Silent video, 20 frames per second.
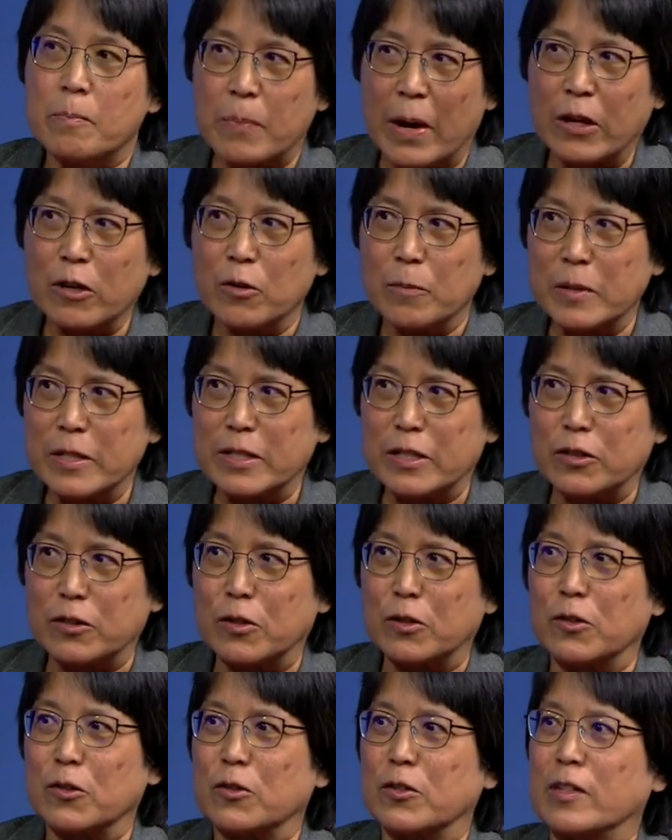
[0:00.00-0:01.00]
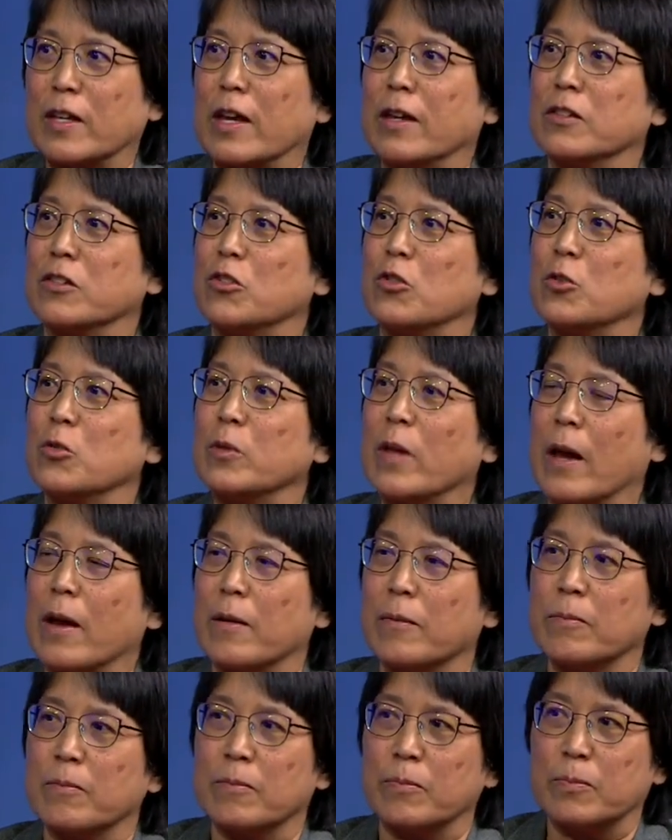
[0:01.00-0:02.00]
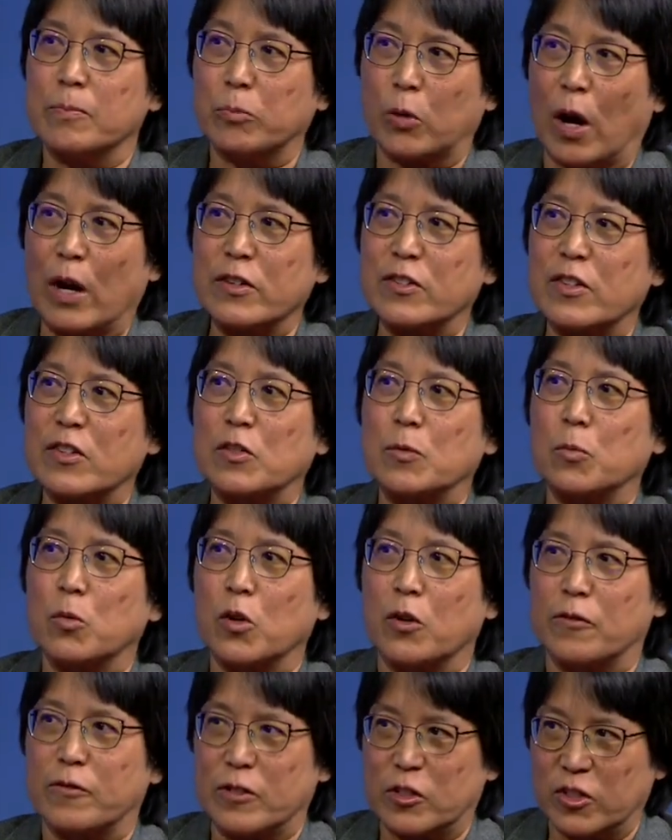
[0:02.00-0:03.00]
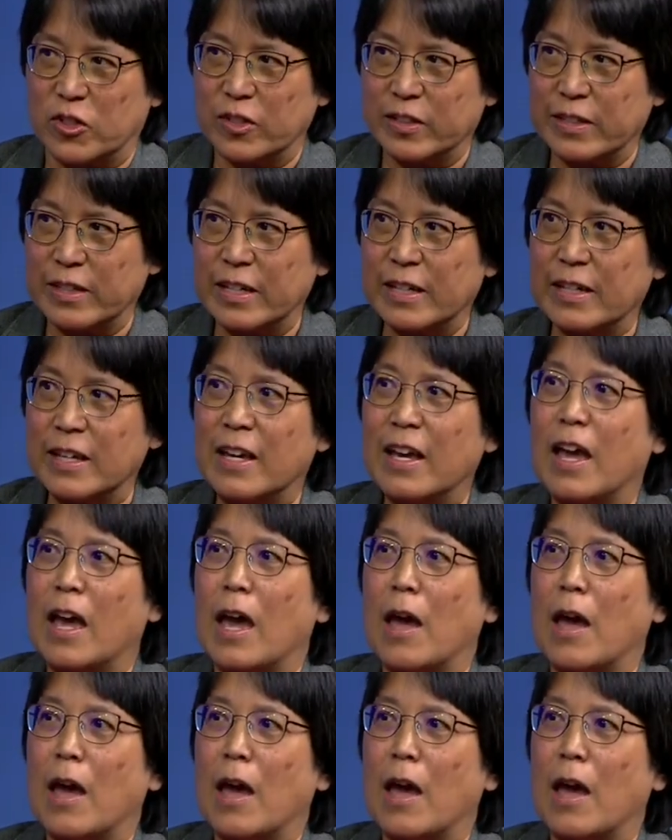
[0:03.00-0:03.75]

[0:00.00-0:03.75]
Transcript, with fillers: better materials that do that process more efficiently